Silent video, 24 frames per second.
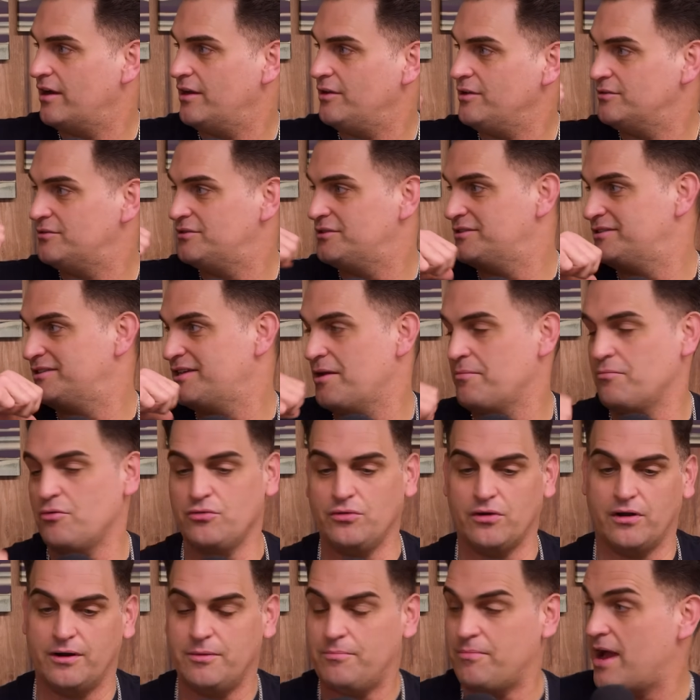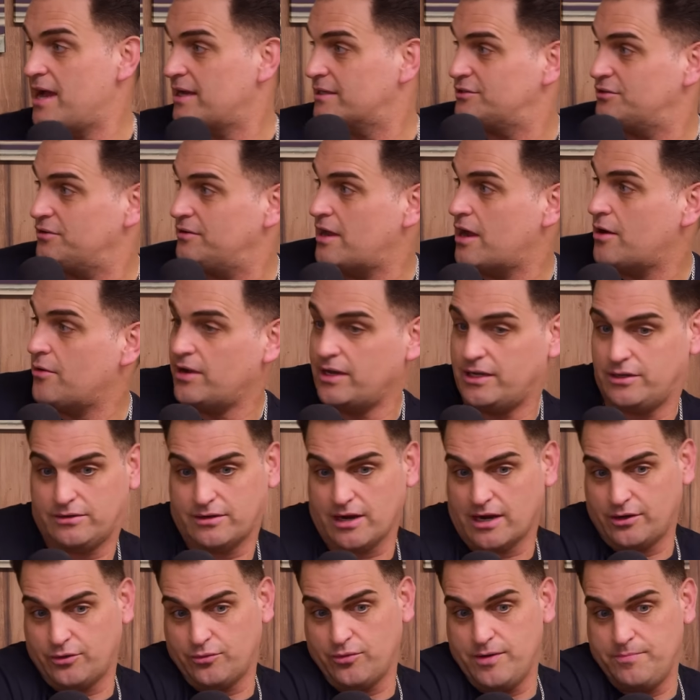I used to say Moon on the back. So now I
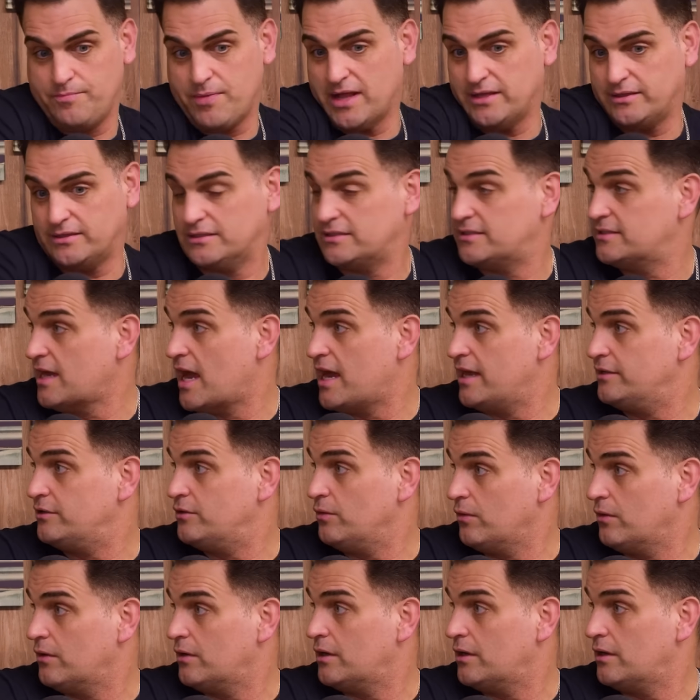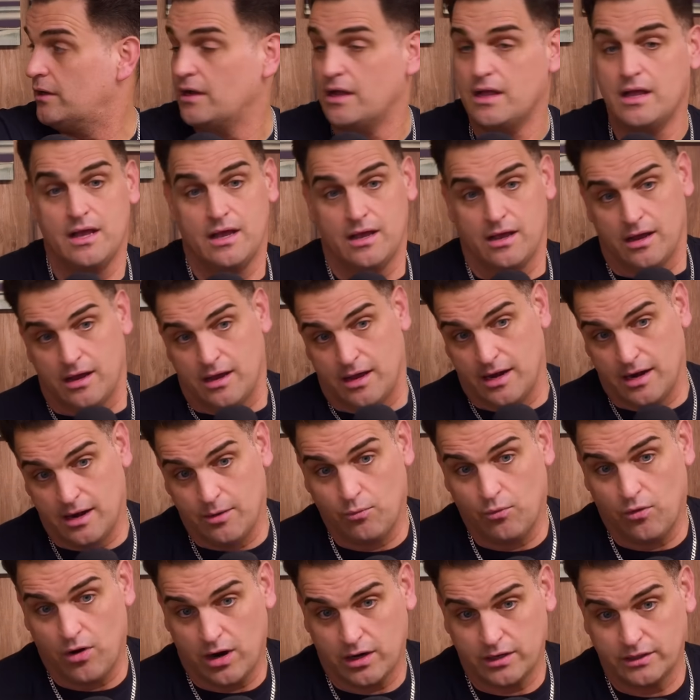creep out the side door and
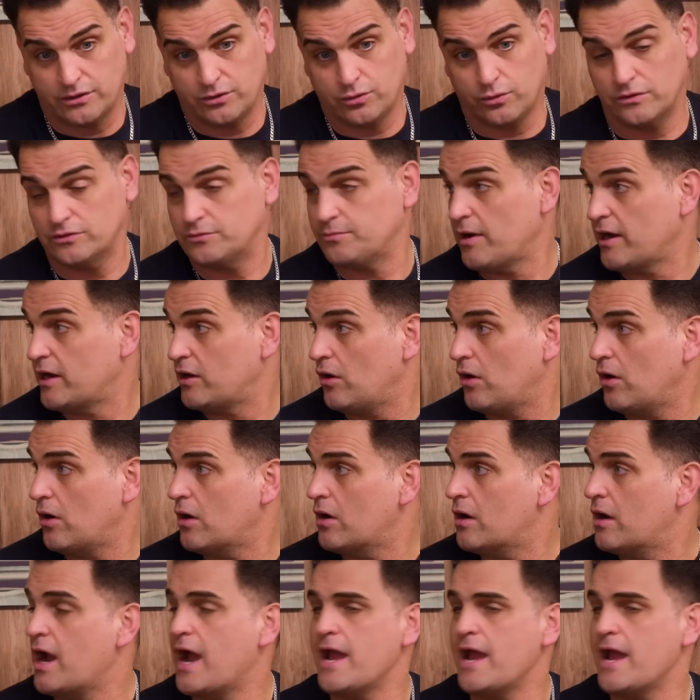I'm walking towards my car.